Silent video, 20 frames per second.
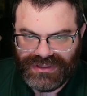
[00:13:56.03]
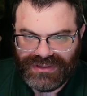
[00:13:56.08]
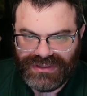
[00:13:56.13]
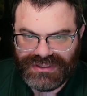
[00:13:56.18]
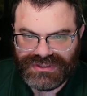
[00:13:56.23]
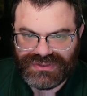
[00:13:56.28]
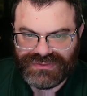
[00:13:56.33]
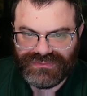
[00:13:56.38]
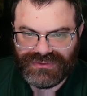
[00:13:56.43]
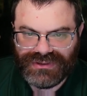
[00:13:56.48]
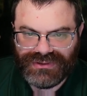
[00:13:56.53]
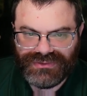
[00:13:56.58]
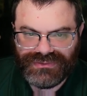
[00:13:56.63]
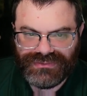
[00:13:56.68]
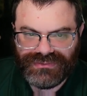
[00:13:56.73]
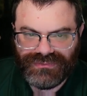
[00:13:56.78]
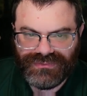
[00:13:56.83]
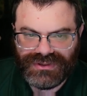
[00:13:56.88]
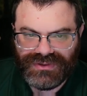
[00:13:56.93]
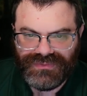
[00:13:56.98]
This
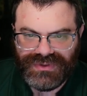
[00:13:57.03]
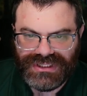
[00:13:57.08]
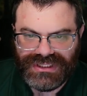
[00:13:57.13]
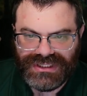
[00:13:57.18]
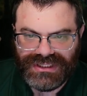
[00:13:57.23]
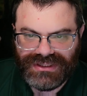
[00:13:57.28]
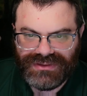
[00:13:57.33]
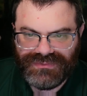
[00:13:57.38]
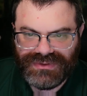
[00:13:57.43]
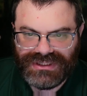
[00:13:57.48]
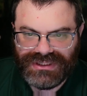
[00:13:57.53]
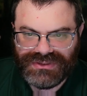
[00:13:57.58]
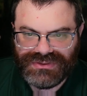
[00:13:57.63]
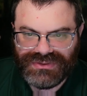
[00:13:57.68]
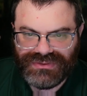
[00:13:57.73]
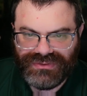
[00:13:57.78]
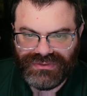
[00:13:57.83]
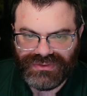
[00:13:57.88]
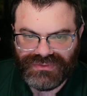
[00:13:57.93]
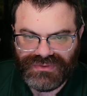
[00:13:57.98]
row, what do we need? We need
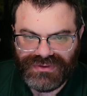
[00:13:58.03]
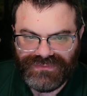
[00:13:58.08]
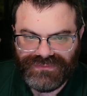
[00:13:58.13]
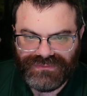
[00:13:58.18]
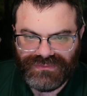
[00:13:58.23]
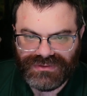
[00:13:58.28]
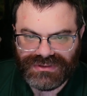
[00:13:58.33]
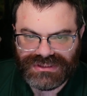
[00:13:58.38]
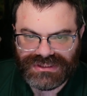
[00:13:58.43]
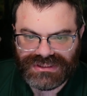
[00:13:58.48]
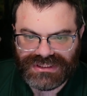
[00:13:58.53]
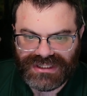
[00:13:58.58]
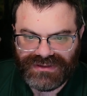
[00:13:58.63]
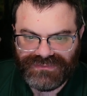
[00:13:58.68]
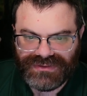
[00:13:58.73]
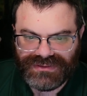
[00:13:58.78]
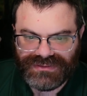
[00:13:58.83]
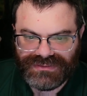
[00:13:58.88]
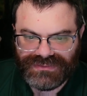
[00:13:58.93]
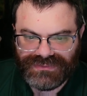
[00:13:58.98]
two, three, four,
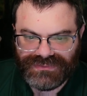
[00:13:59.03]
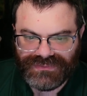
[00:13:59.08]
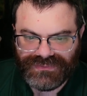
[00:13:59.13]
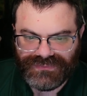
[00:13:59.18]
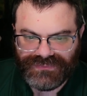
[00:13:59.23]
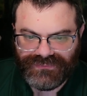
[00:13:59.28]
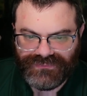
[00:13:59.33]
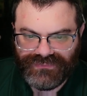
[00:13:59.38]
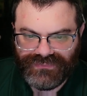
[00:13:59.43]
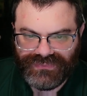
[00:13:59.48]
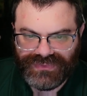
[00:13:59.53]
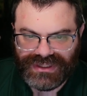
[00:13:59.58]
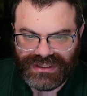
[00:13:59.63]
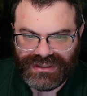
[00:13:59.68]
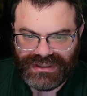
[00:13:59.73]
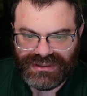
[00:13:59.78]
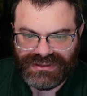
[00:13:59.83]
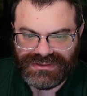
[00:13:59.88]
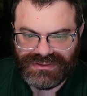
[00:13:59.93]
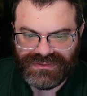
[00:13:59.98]
seven.
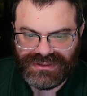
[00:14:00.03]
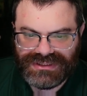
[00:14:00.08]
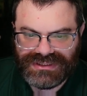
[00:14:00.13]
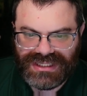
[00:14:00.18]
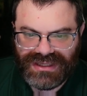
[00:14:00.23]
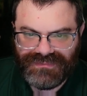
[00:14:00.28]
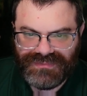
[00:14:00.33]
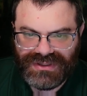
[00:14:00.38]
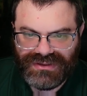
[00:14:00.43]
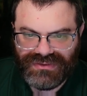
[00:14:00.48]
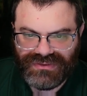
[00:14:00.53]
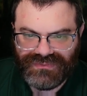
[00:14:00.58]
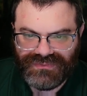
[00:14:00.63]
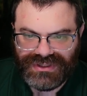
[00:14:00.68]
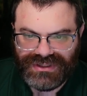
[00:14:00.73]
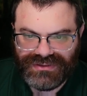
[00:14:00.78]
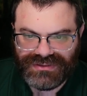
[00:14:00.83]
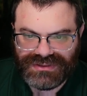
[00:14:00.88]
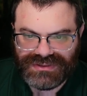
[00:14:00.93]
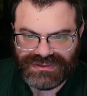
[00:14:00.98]
So this can't be
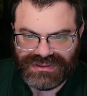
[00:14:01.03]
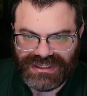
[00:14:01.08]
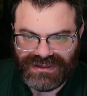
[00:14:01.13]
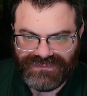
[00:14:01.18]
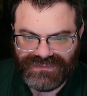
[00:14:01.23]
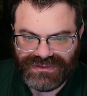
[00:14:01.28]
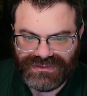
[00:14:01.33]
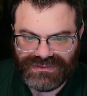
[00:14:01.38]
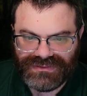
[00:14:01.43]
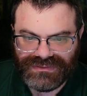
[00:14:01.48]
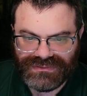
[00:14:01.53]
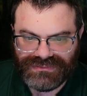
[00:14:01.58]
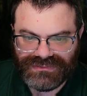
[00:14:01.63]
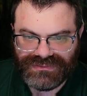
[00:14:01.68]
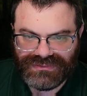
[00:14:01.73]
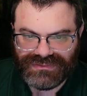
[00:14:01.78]
three or seven.